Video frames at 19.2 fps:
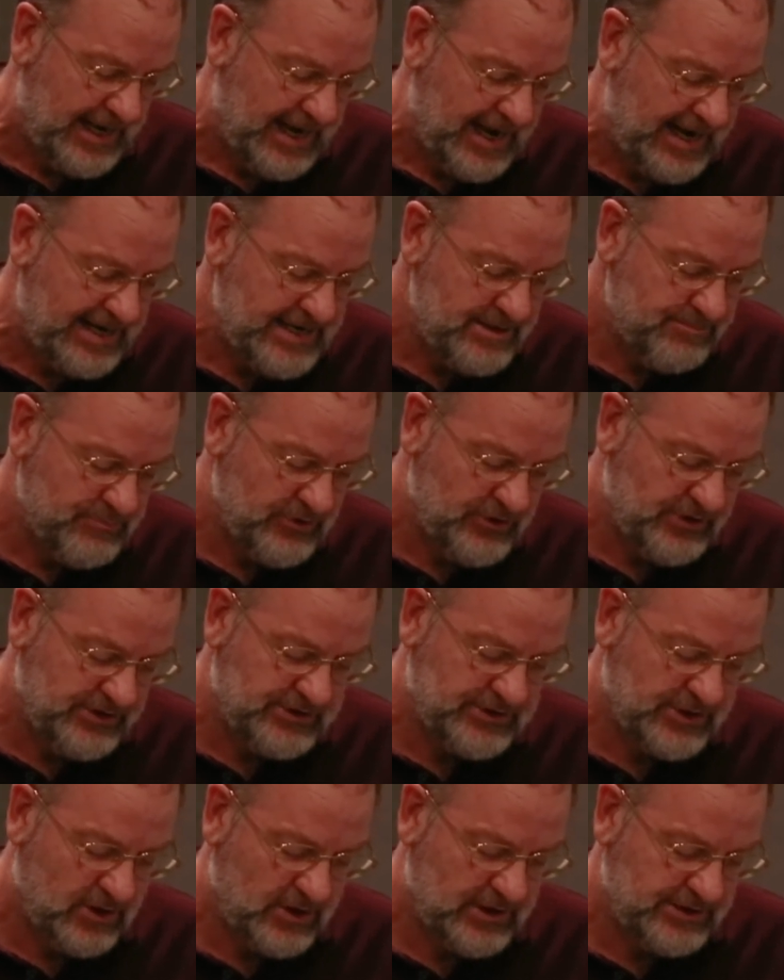80 bird
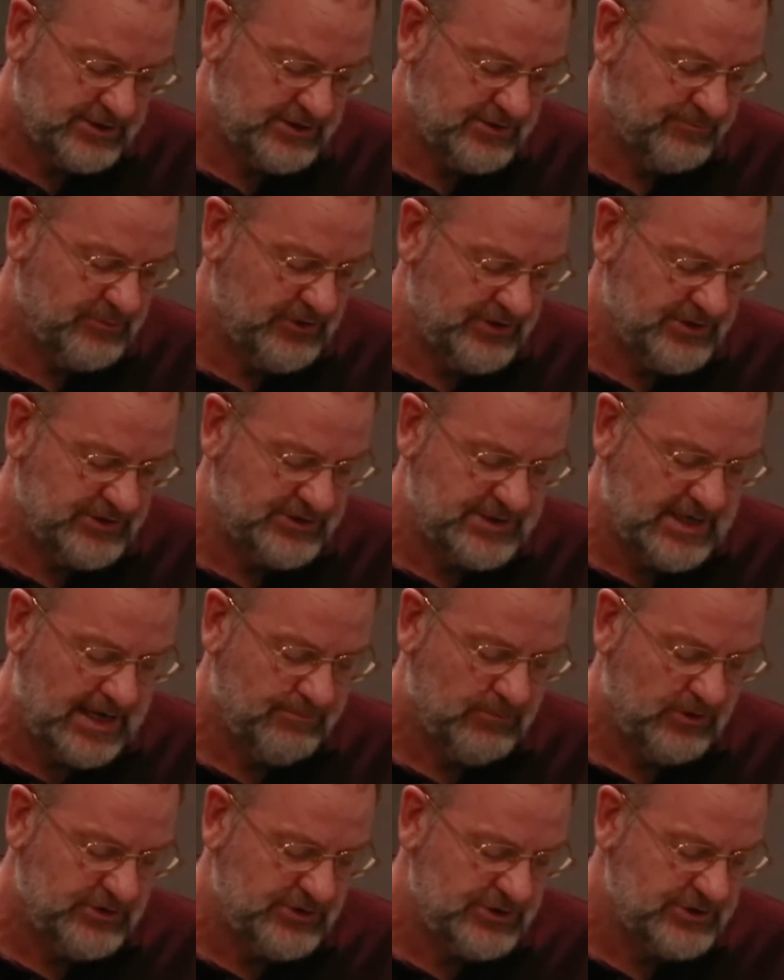sites have been
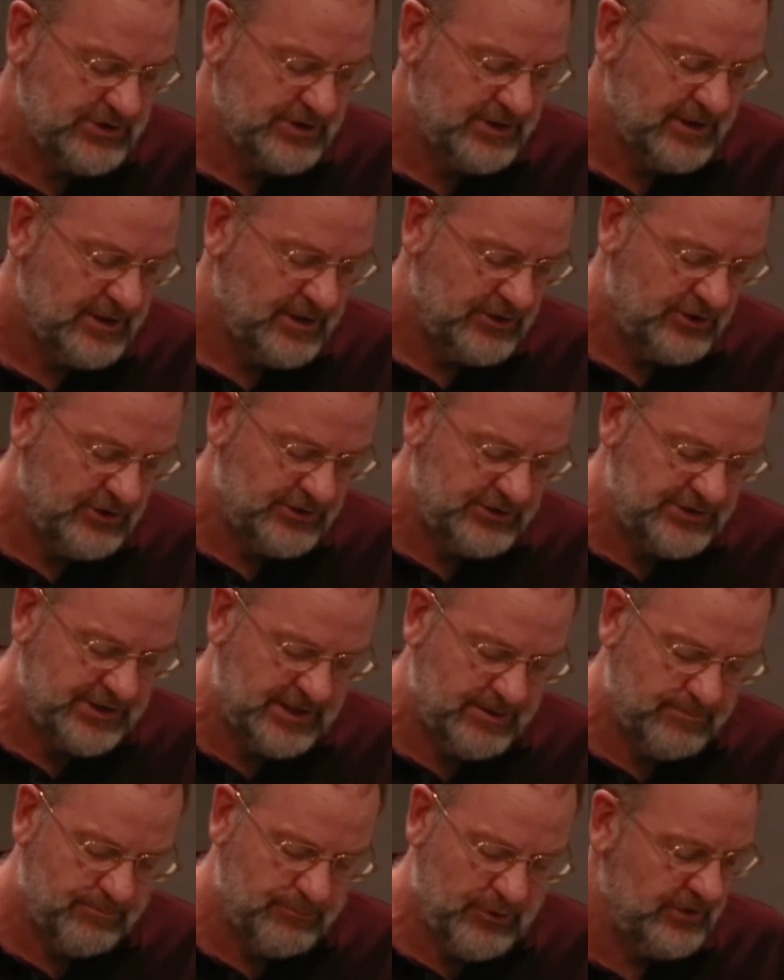established
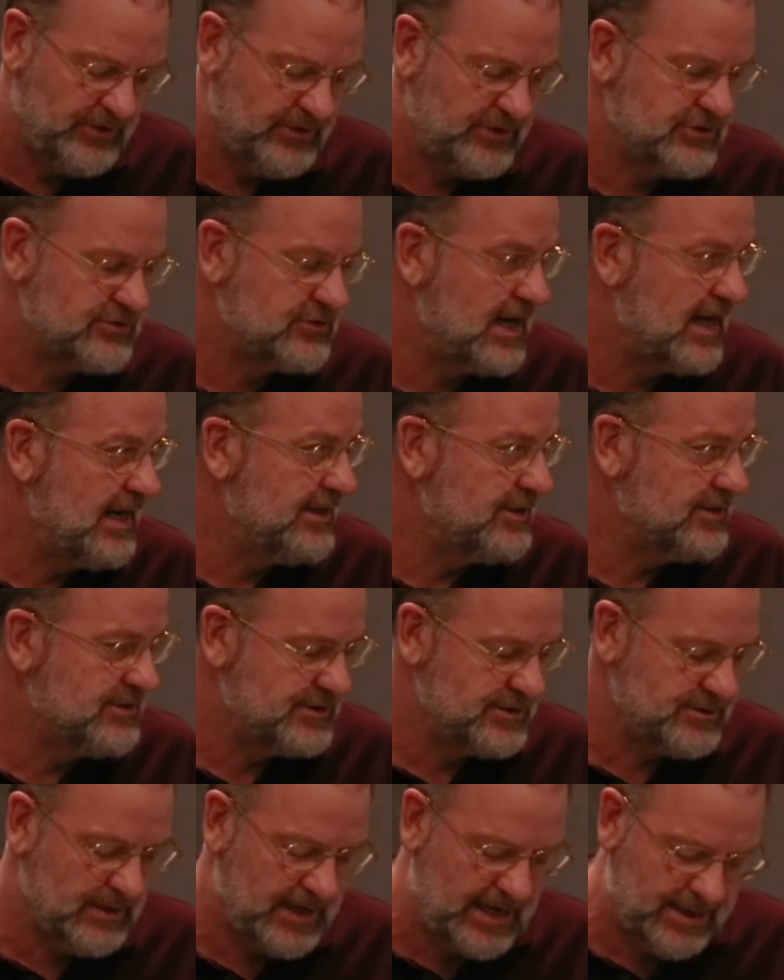using Bird
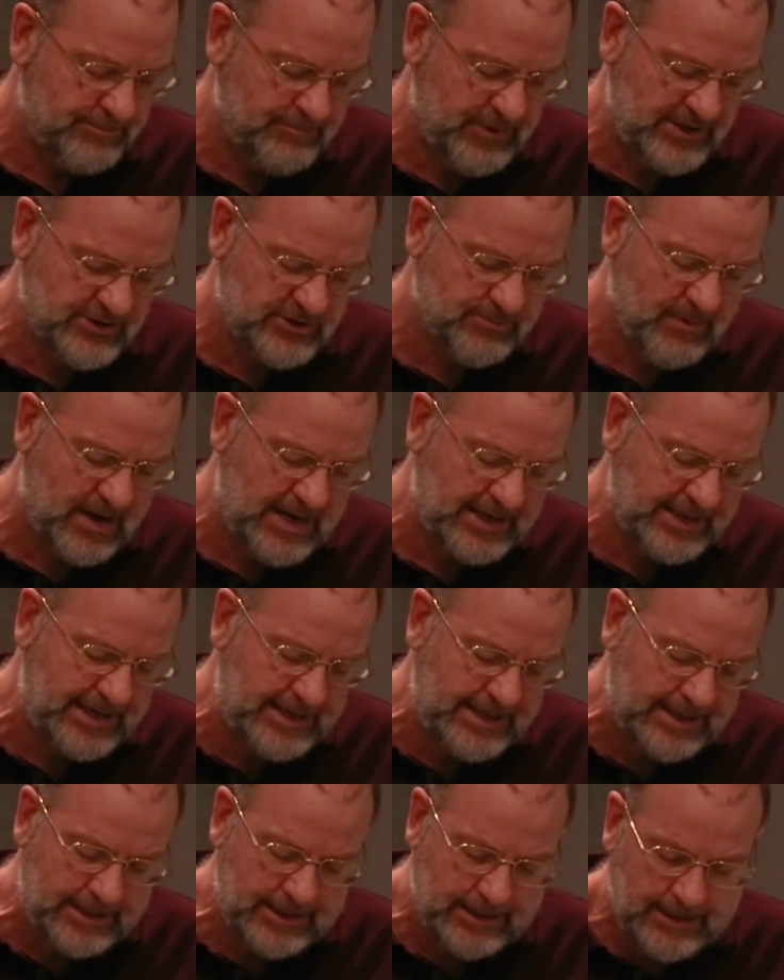Australia's
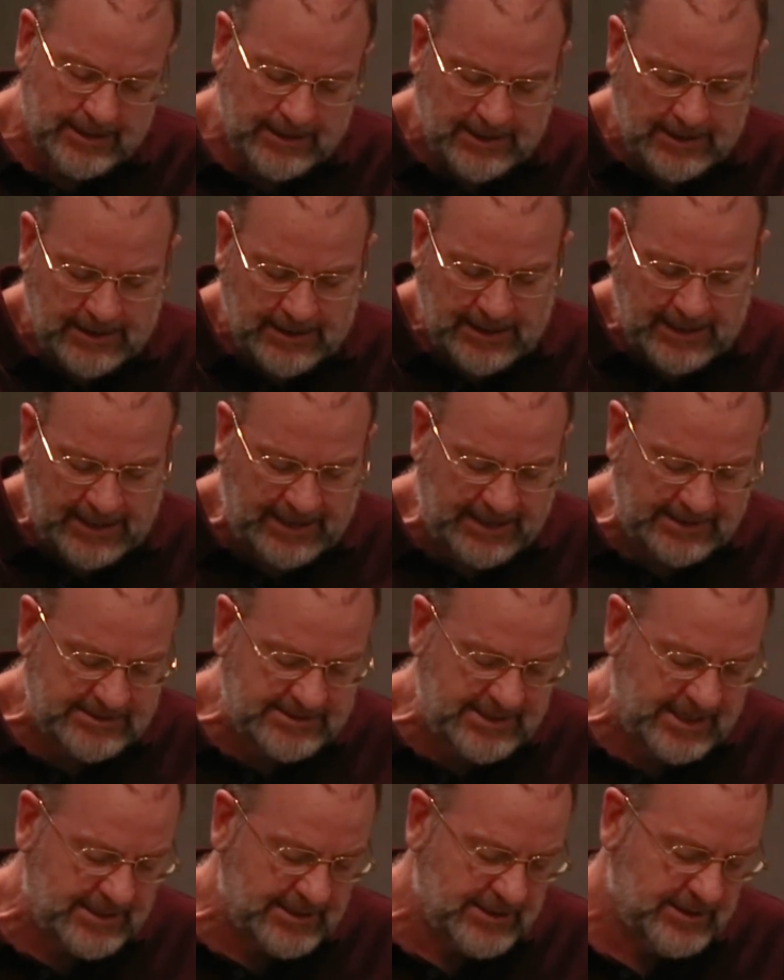benchmarking
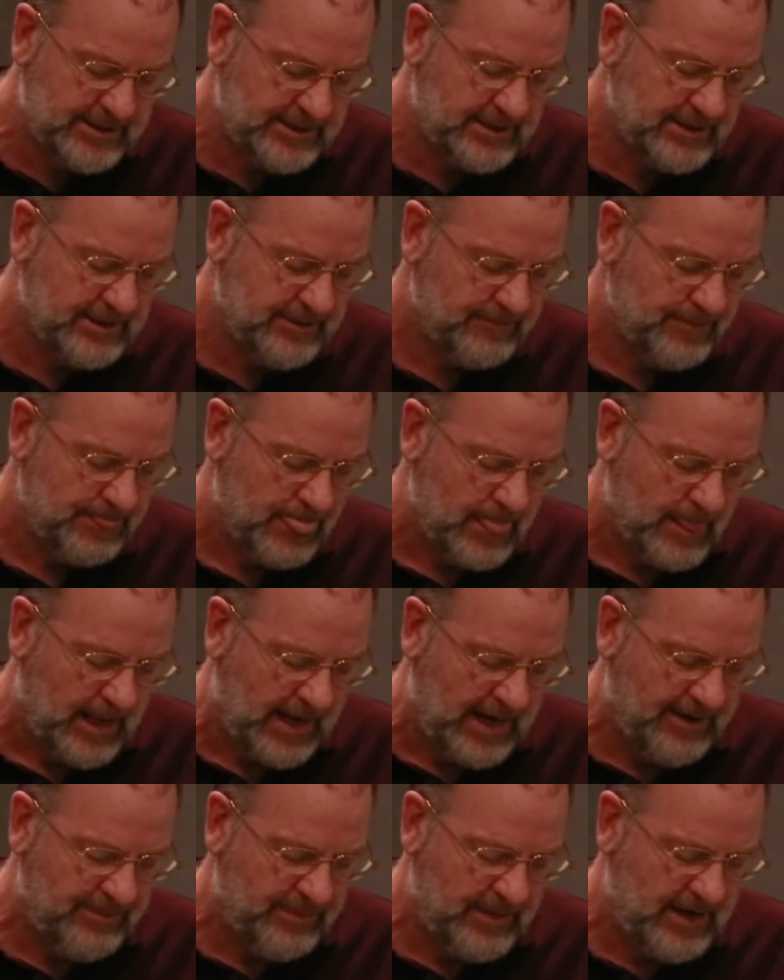technique,
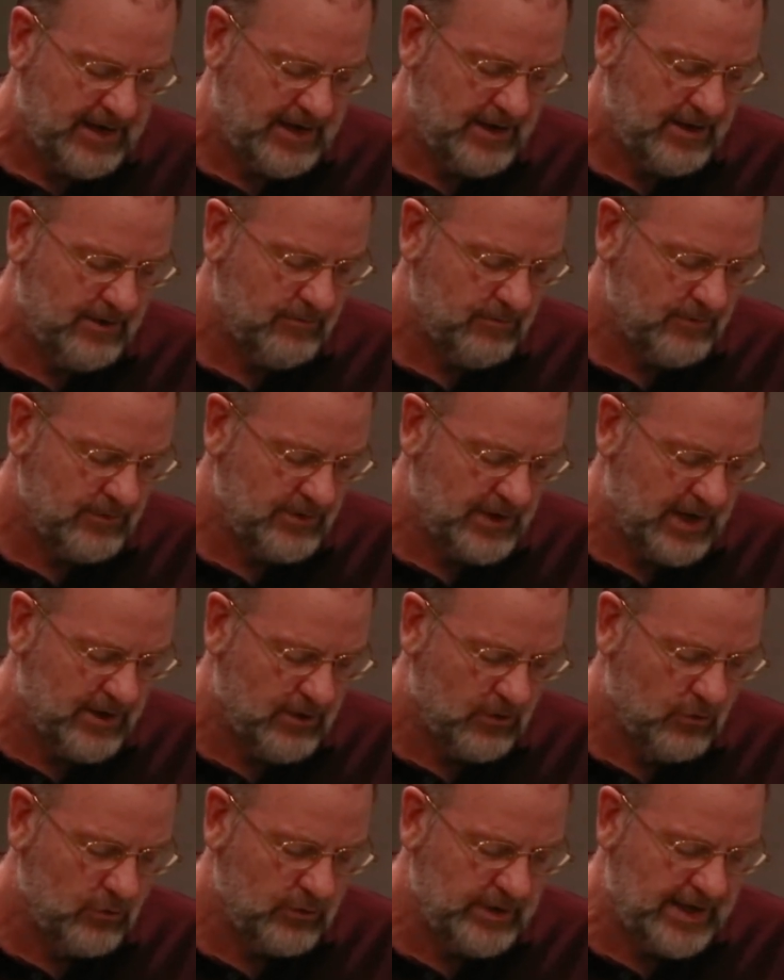and they're
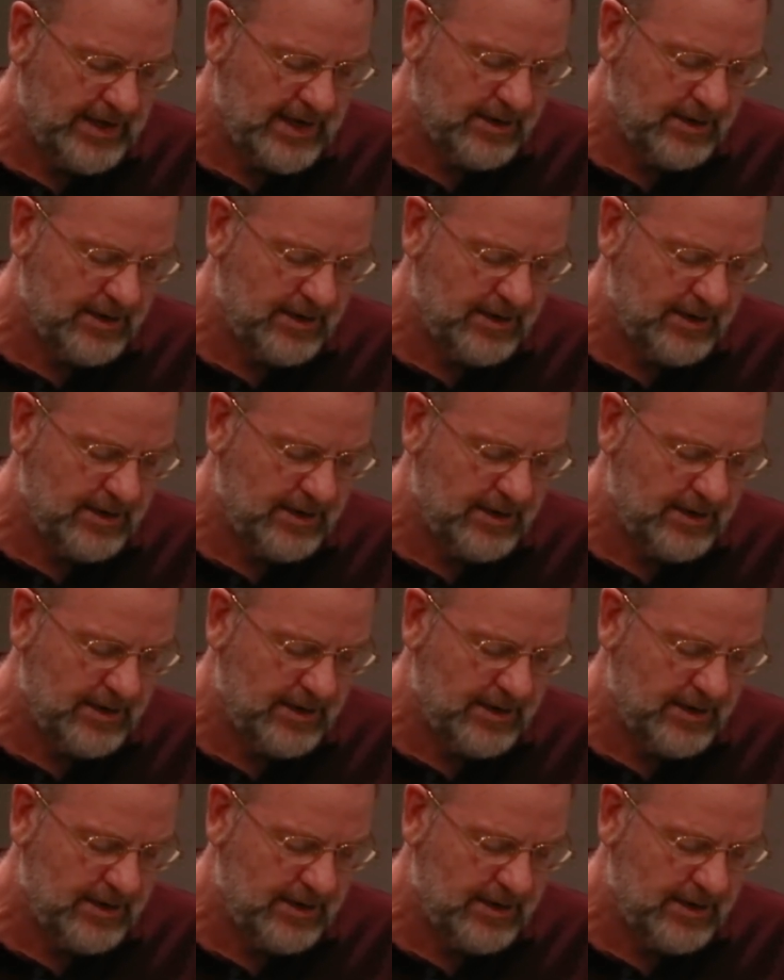looking